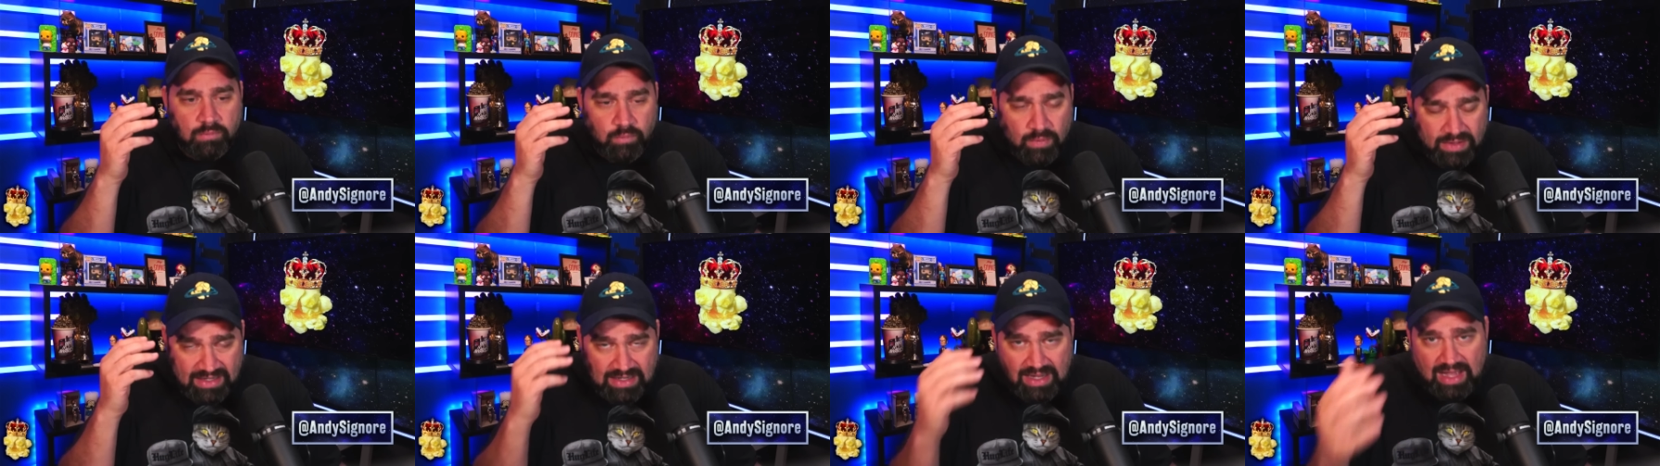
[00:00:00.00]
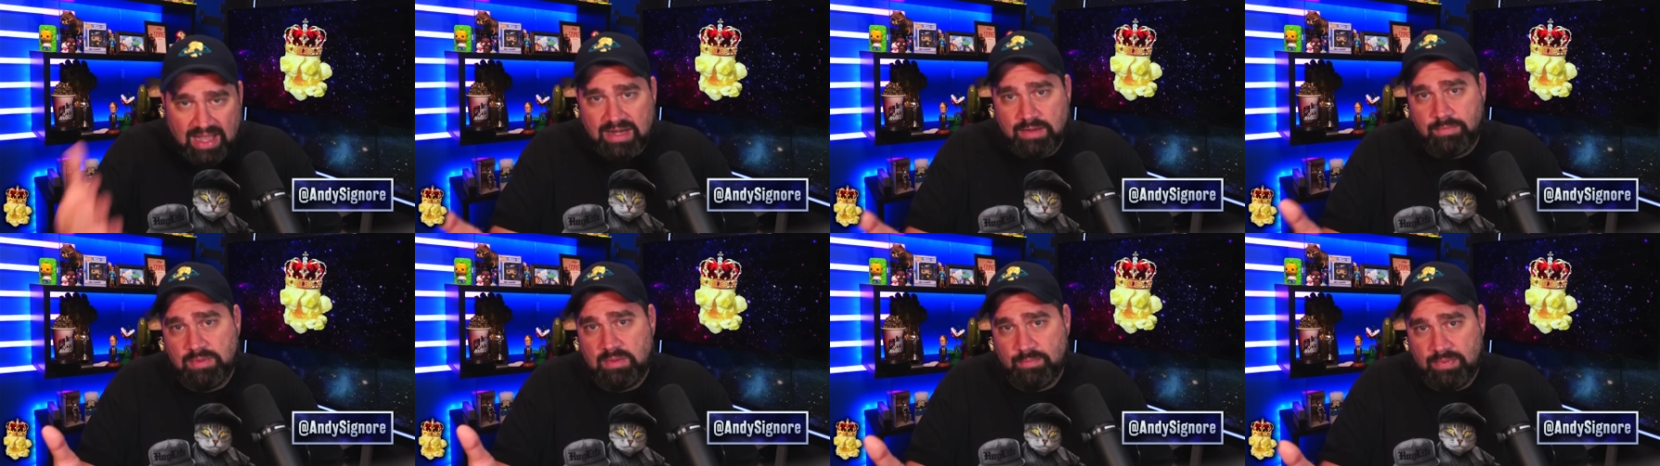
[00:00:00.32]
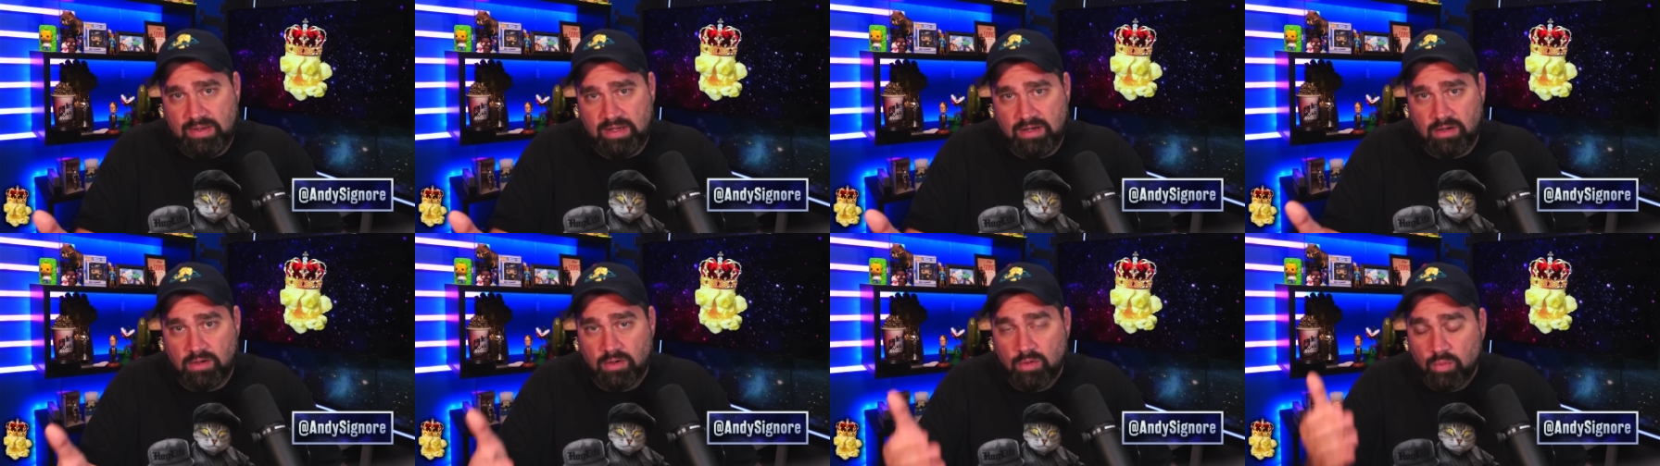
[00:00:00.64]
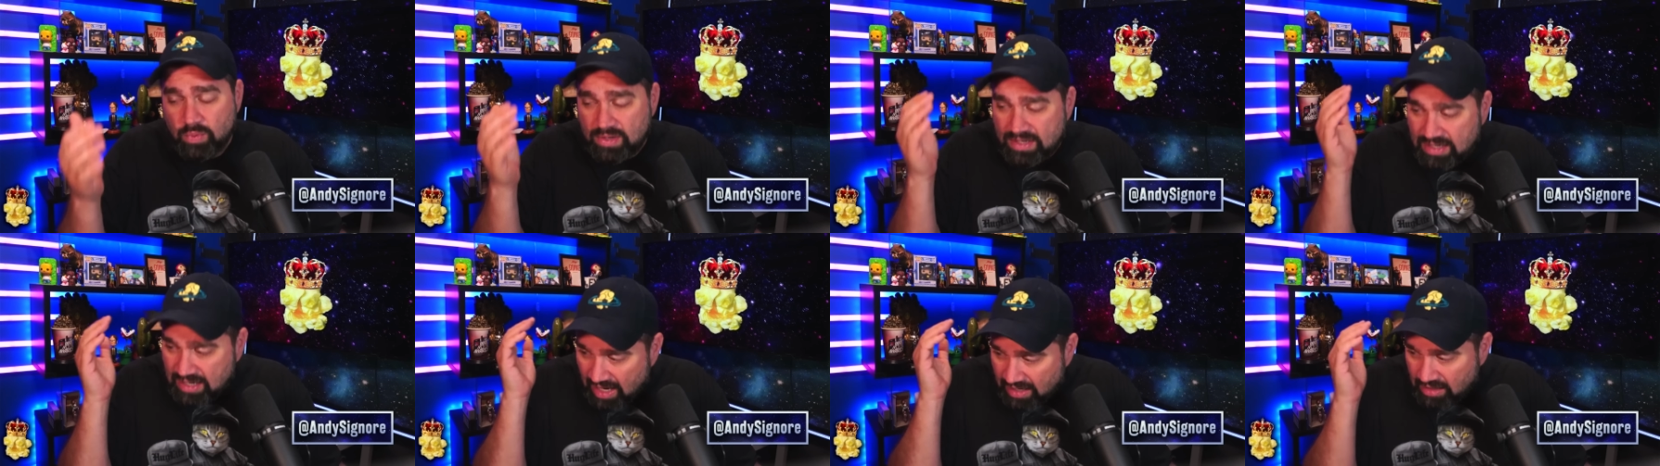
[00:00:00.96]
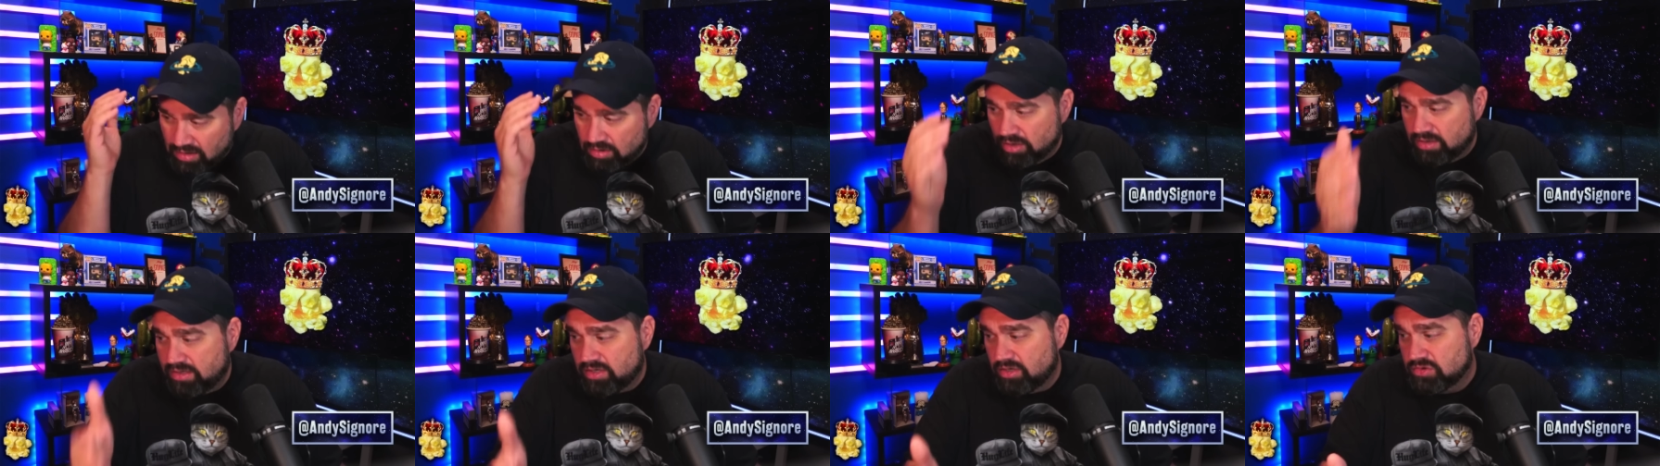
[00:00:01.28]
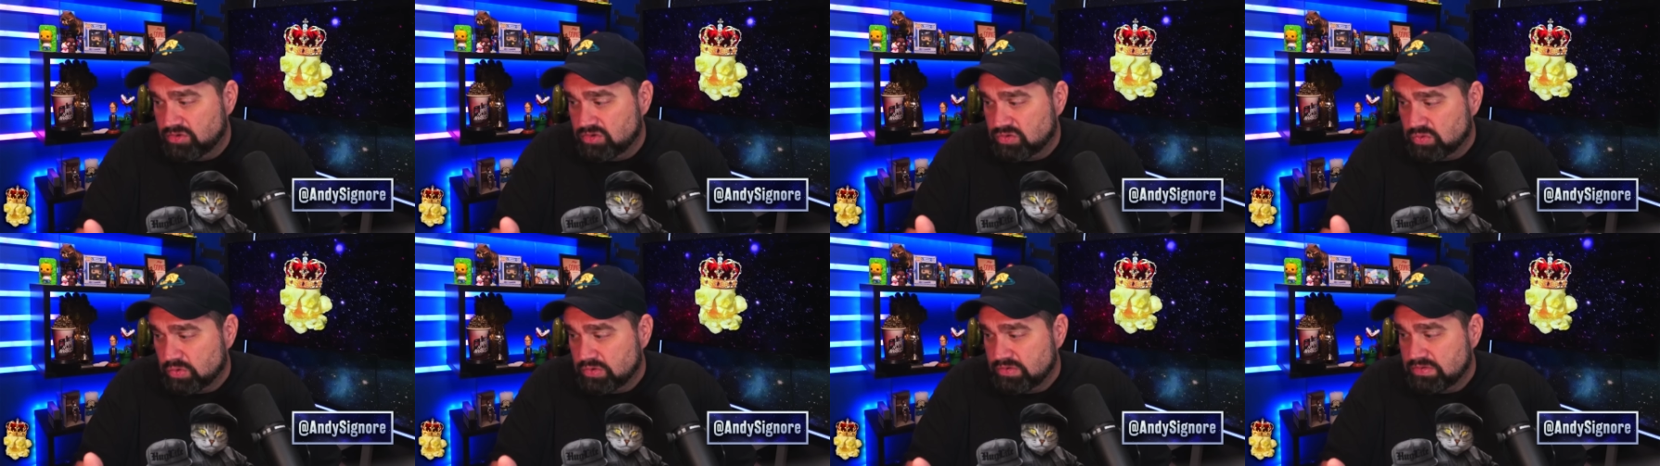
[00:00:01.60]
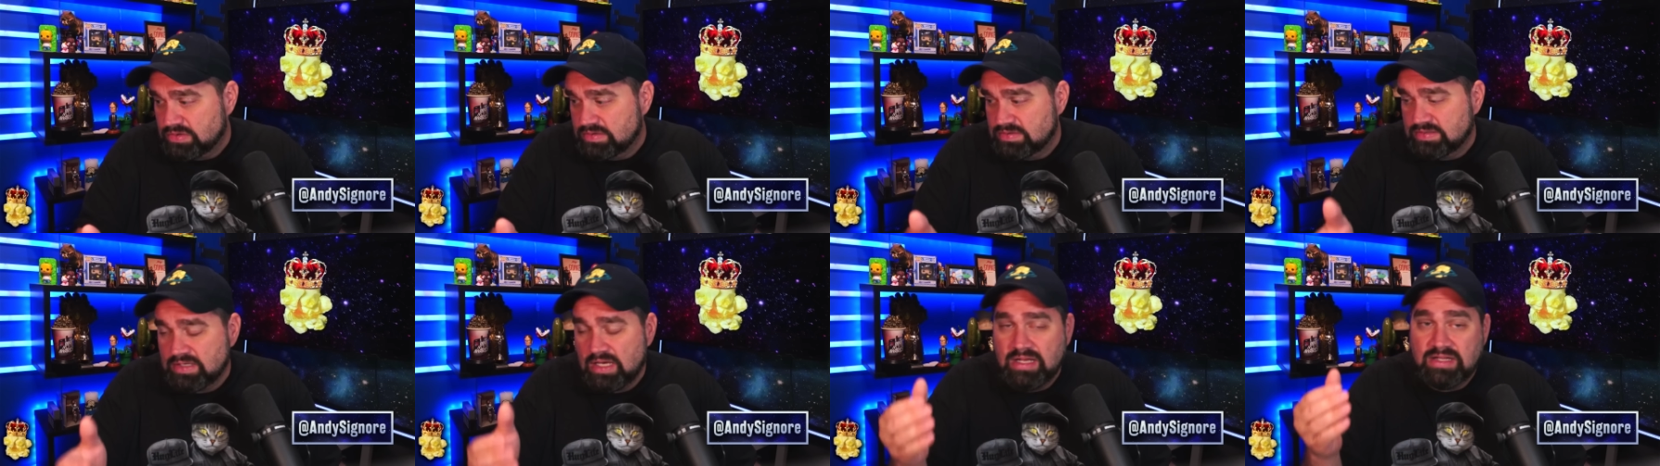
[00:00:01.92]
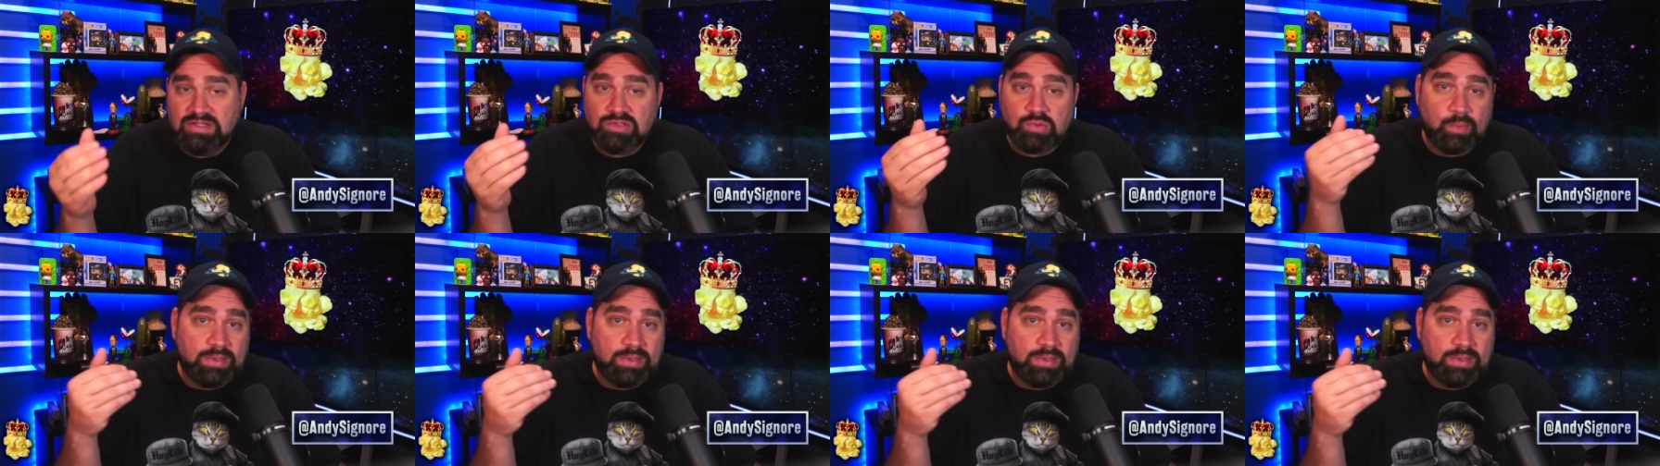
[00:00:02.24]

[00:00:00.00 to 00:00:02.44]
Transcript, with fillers: We got to be better. We got to look at our sources.